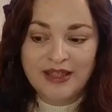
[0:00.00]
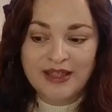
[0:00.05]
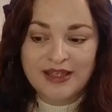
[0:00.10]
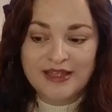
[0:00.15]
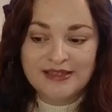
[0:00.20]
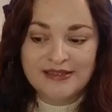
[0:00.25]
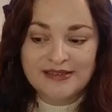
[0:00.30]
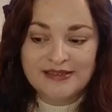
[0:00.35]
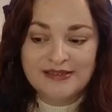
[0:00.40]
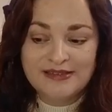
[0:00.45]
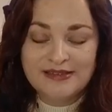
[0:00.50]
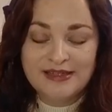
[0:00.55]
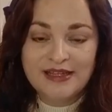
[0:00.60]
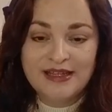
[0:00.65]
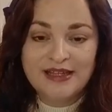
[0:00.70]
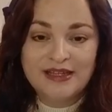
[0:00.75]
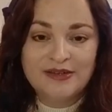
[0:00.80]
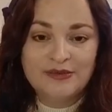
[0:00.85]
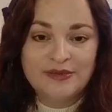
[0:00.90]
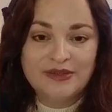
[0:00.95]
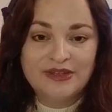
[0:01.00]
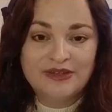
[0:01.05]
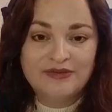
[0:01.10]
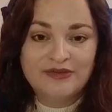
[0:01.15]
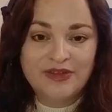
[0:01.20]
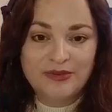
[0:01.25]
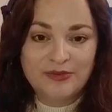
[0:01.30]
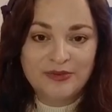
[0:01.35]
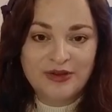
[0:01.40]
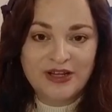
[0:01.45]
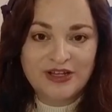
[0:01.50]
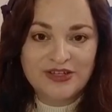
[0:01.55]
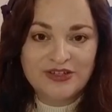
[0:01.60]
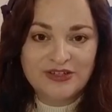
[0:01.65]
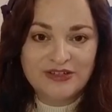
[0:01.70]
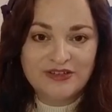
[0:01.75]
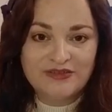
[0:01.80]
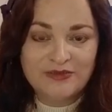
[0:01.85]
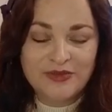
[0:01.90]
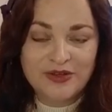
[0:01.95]
is singing with the
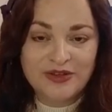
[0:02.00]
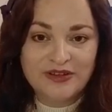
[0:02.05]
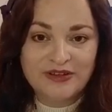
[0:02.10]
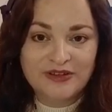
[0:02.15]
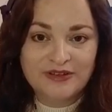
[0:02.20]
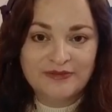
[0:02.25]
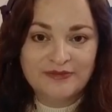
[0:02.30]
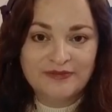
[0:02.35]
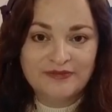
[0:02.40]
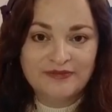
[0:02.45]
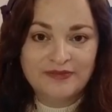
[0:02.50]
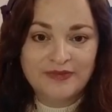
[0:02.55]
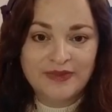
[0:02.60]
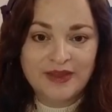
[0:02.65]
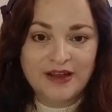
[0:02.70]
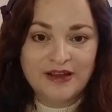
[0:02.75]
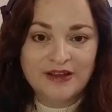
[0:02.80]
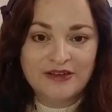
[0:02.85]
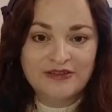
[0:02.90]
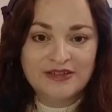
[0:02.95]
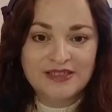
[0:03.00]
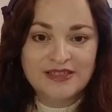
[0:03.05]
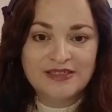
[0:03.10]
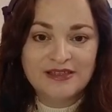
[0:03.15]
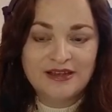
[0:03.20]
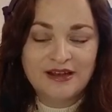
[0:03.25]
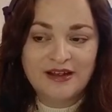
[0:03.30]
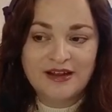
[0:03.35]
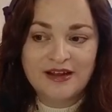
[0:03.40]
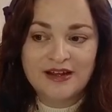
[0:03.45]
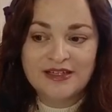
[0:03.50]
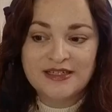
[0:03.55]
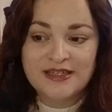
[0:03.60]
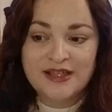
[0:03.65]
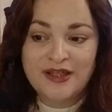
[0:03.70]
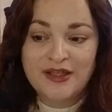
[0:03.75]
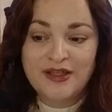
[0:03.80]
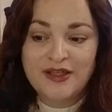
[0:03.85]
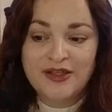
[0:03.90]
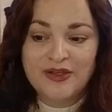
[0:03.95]
vibration of Mother. Our crystal heart,
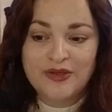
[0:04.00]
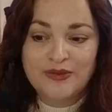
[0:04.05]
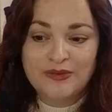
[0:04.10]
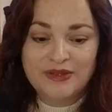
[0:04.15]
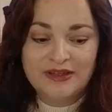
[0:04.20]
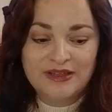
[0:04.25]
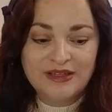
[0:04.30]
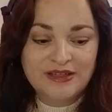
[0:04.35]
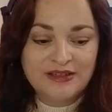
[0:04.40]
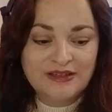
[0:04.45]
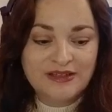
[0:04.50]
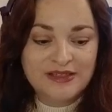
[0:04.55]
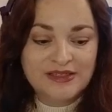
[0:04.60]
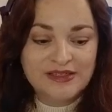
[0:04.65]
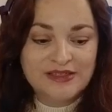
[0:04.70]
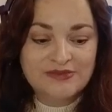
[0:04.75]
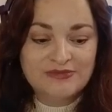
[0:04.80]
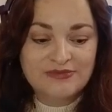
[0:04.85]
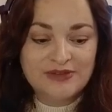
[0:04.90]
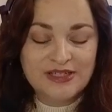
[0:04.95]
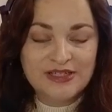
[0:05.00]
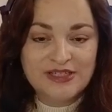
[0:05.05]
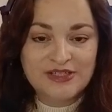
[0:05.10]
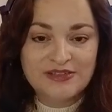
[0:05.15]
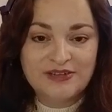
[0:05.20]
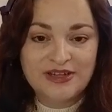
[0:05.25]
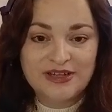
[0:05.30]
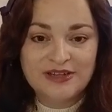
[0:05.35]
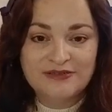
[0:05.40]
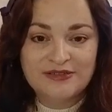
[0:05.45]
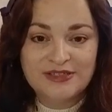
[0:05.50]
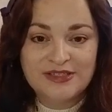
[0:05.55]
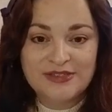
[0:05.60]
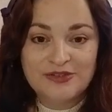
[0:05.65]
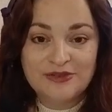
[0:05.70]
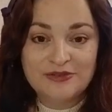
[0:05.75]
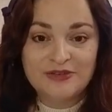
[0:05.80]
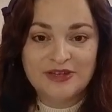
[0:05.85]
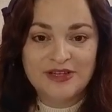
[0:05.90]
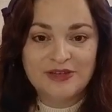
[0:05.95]
within this
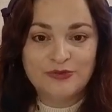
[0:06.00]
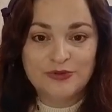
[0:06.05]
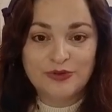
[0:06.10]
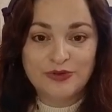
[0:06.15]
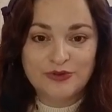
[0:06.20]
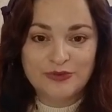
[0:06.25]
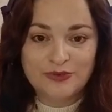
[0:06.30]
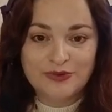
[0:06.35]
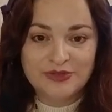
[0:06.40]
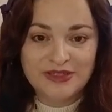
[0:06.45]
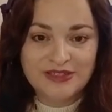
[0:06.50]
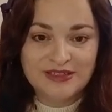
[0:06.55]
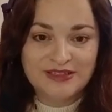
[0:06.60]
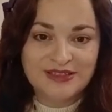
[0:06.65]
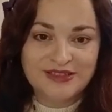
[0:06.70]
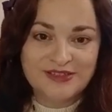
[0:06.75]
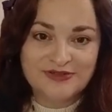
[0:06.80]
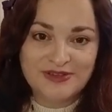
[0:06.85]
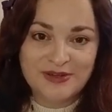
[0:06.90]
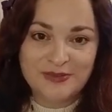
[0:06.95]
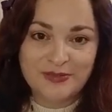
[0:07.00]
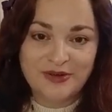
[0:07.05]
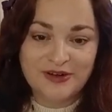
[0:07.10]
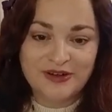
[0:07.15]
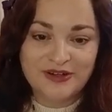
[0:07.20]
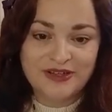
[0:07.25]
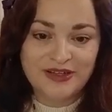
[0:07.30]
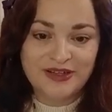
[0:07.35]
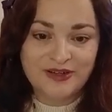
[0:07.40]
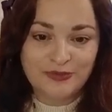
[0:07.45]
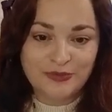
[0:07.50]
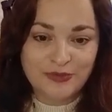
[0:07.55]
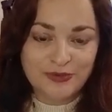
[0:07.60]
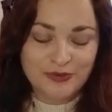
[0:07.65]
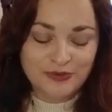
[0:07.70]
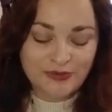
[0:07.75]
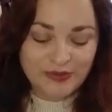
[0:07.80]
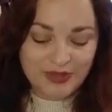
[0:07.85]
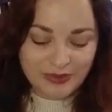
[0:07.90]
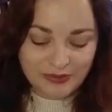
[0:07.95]
restoring womb, within this rebirthing
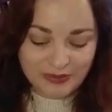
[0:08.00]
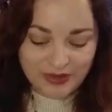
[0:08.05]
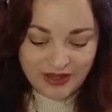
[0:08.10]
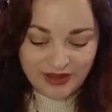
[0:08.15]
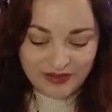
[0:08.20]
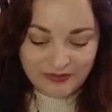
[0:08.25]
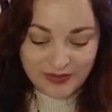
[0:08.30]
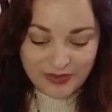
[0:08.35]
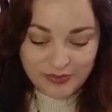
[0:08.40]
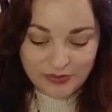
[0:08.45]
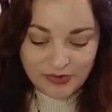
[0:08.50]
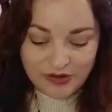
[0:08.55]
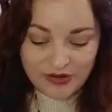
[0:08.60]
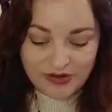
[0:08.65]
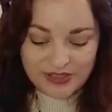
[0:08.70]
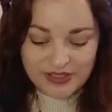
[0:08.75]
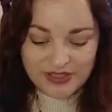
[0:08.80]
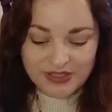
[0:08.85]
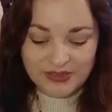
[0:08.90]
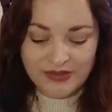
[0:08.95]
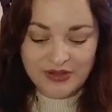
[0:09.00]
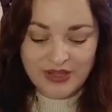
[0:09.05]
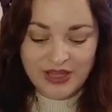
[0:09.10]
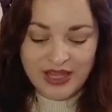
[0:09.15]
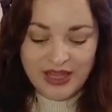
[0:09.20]
womb that we have been brought to,